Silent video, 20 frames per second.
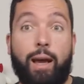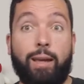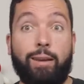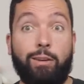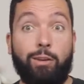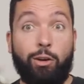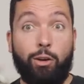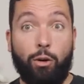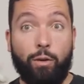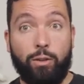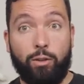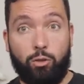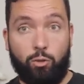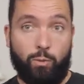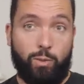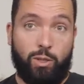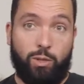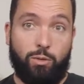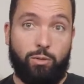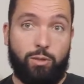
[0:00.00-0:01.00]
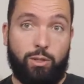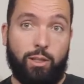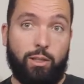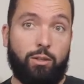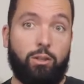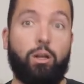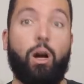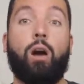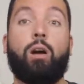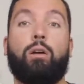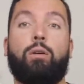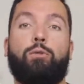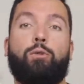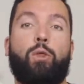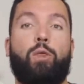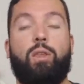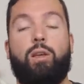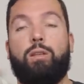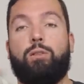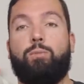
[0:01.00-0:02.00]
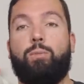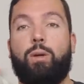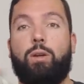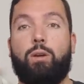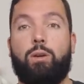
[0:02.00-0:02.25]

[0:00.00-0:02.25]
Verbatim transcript: I'm going to be using Docker for this,